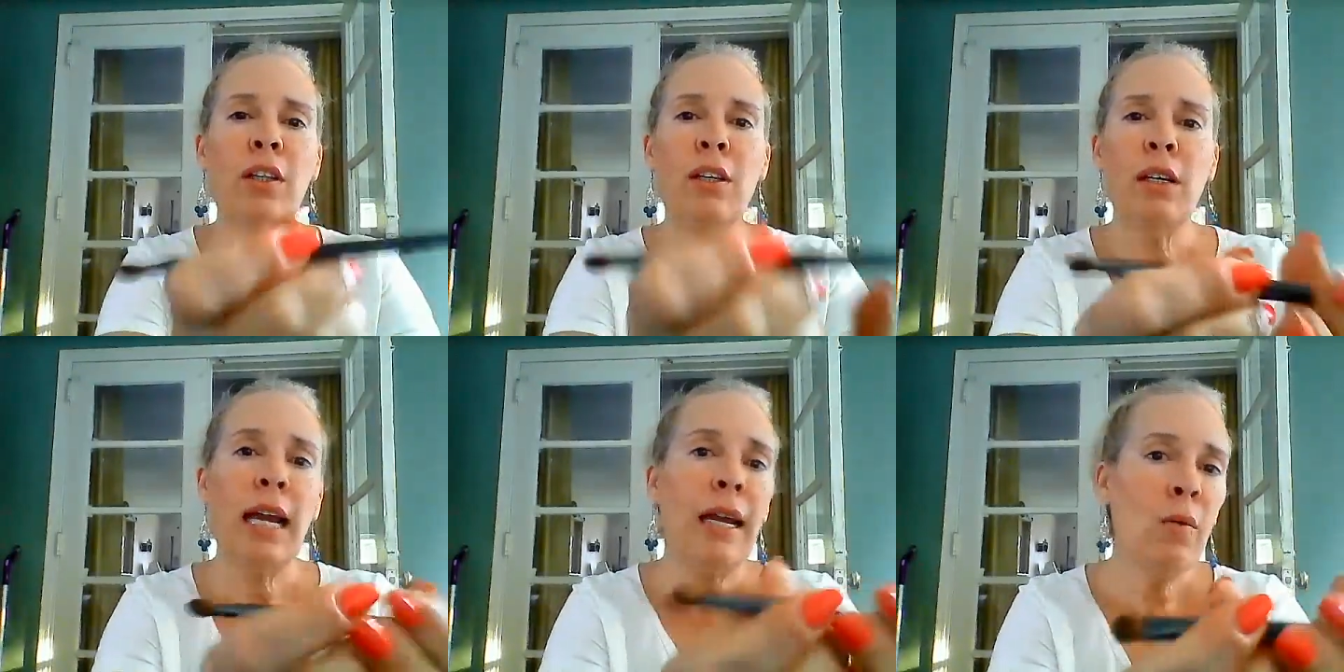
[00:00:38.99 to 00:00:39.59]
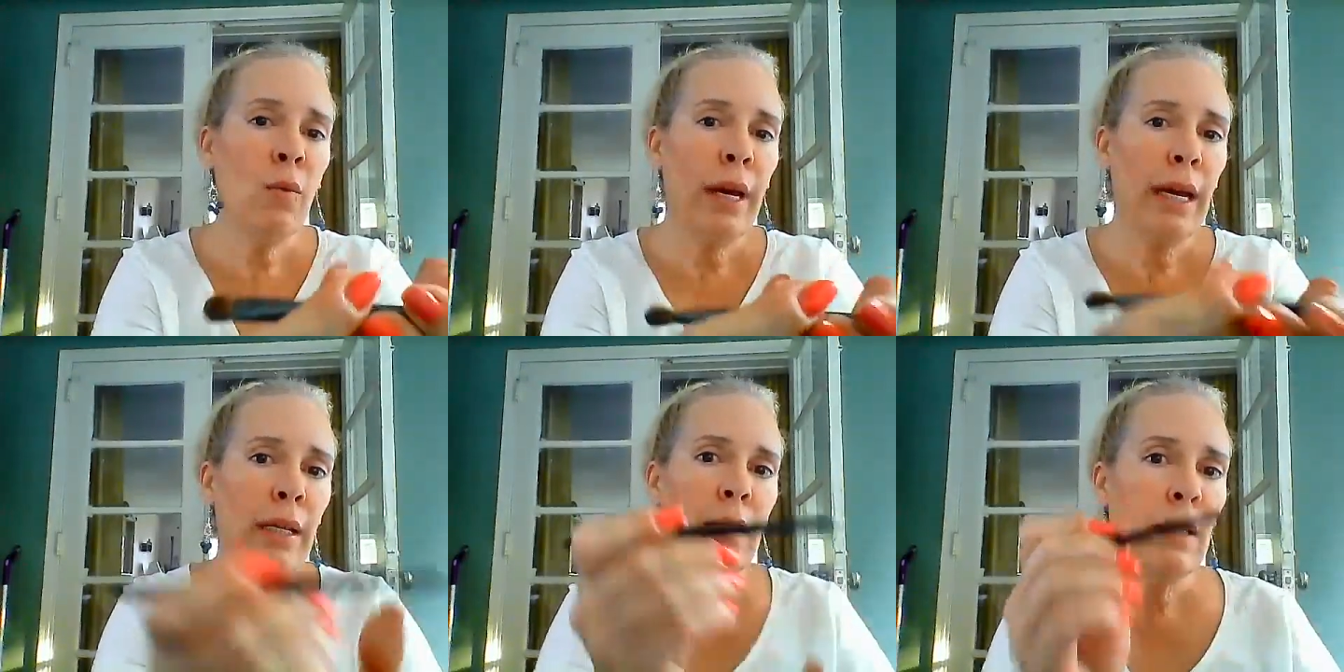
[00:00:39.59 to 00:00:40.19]
They're
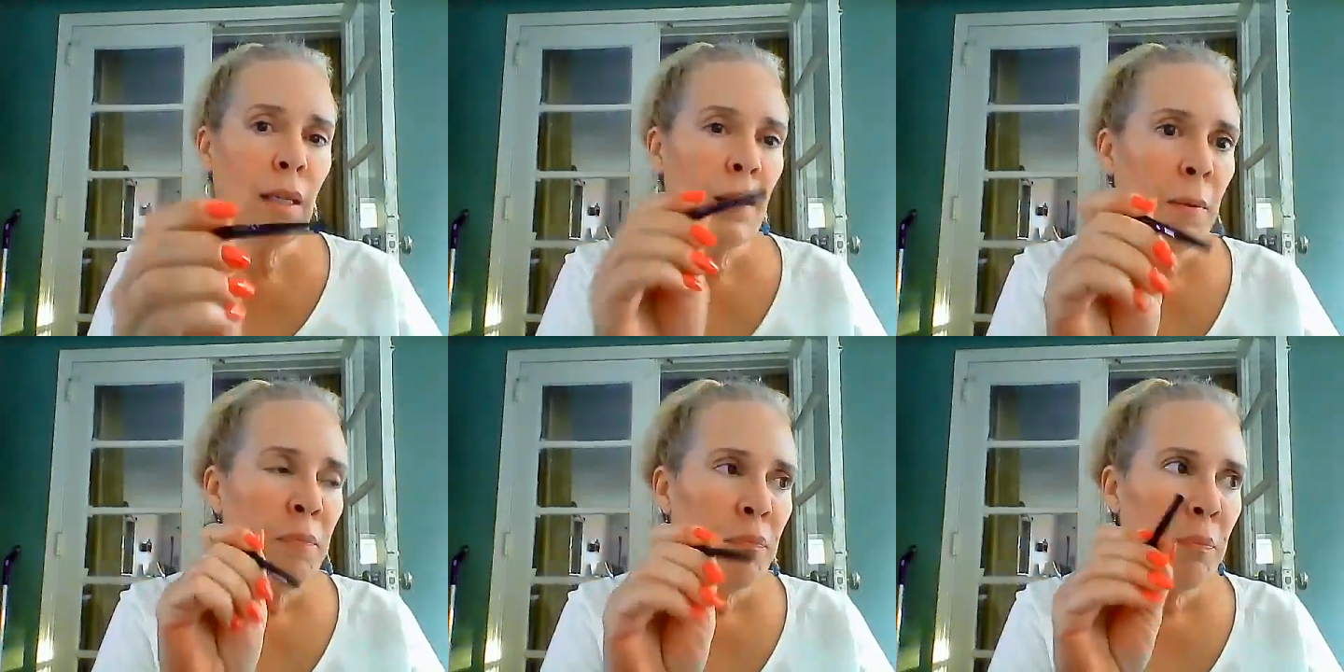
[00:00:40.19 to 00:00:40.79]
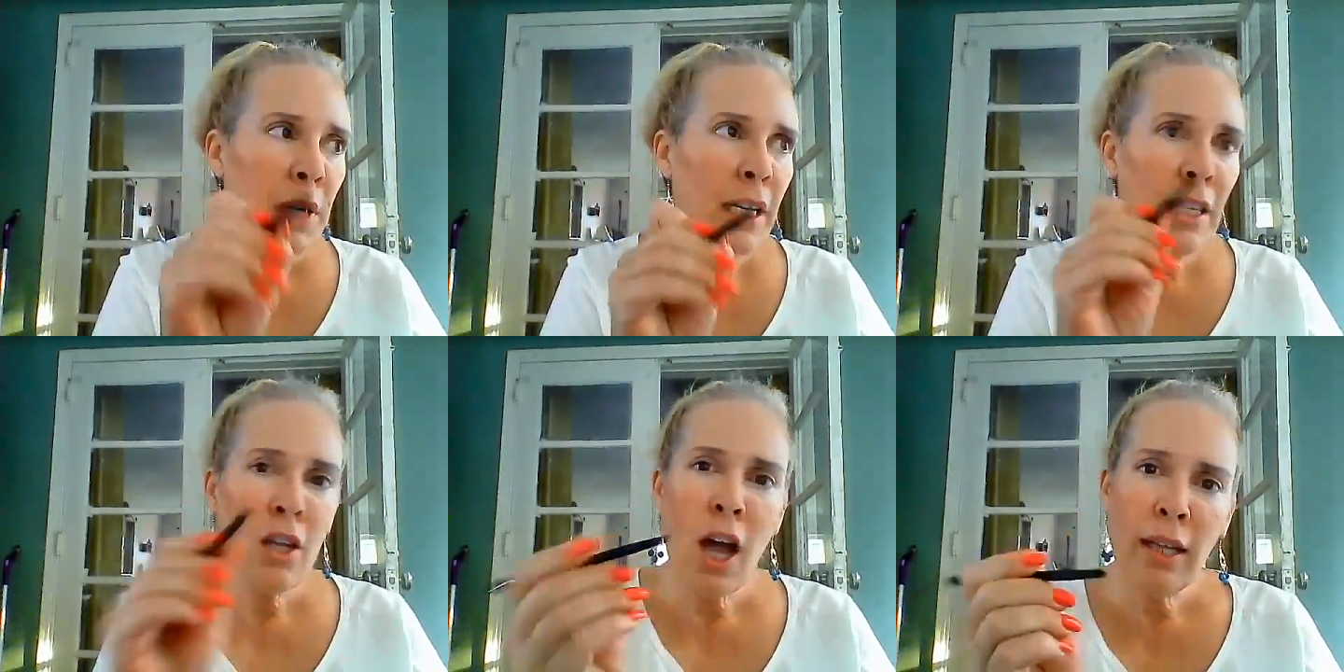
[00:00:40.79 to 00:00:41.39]
lightweight, but
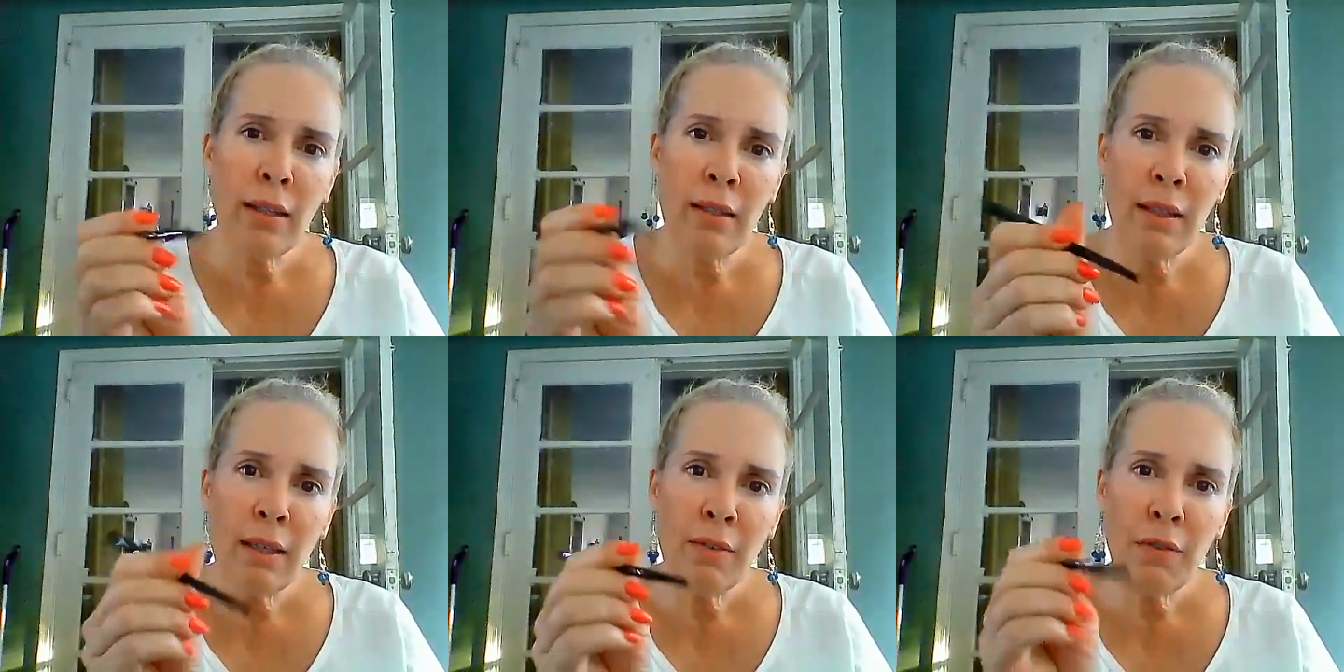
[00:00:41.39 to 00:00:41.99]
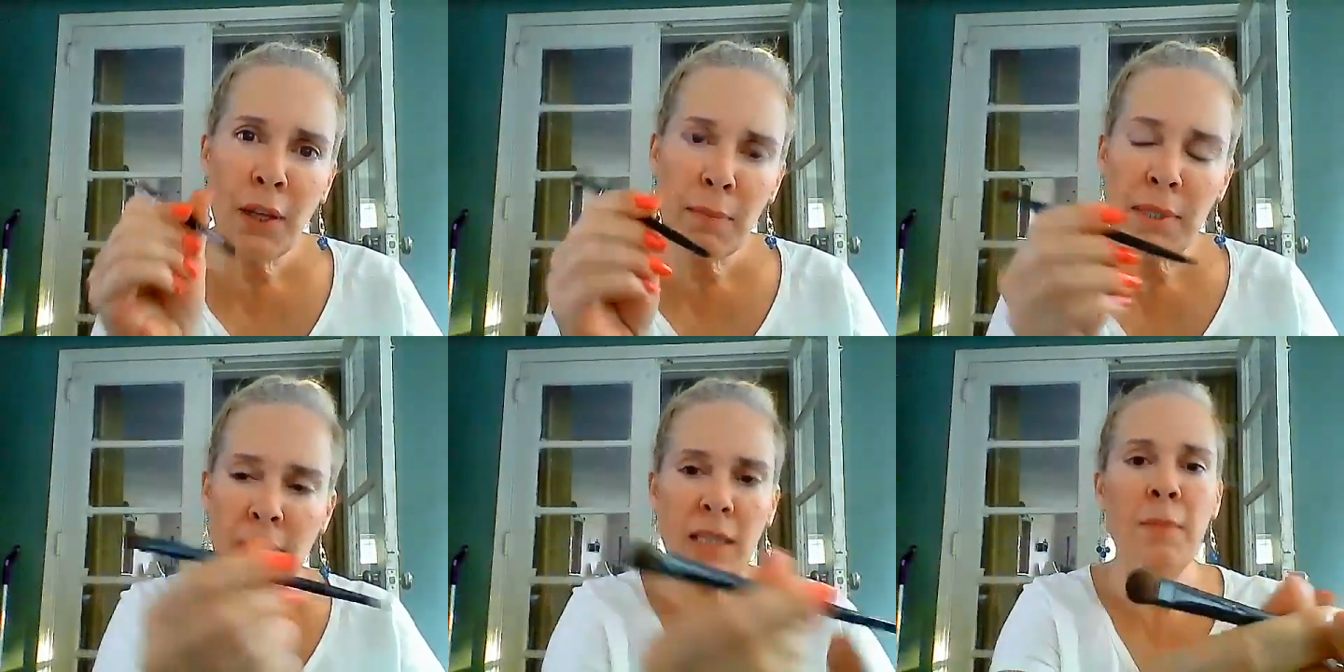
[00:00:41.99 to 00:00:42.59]
not
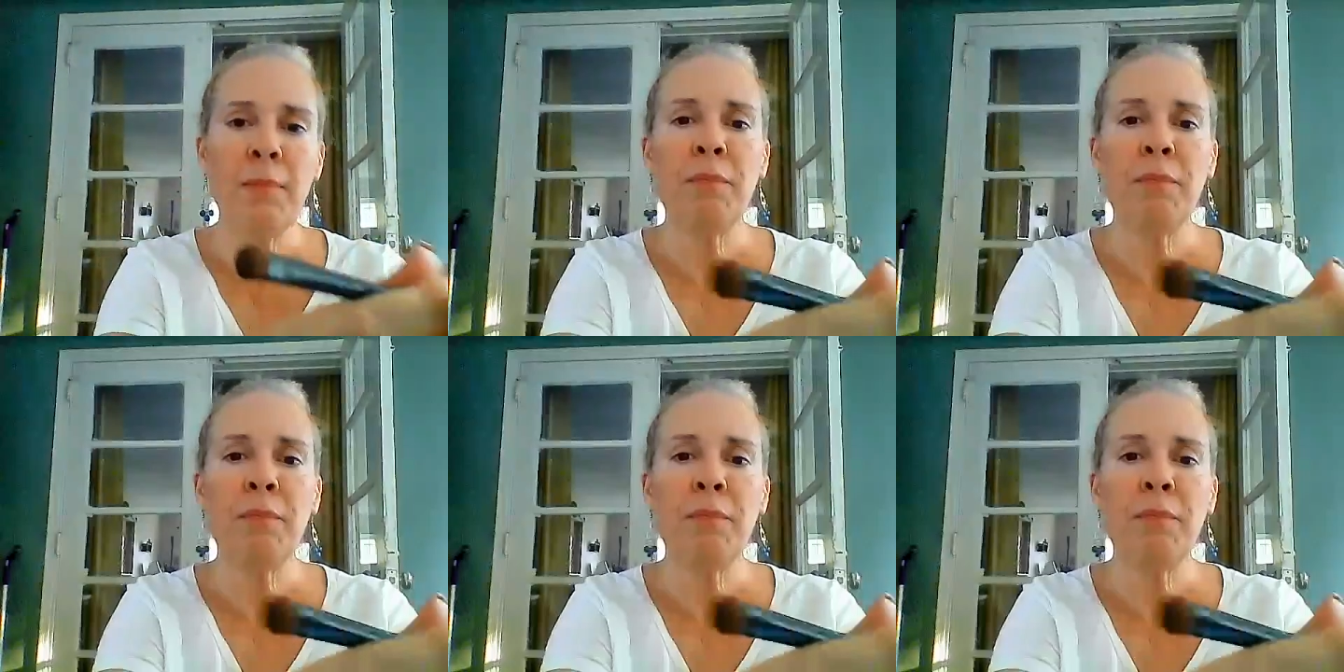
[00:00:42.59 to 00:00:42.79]
flimsy.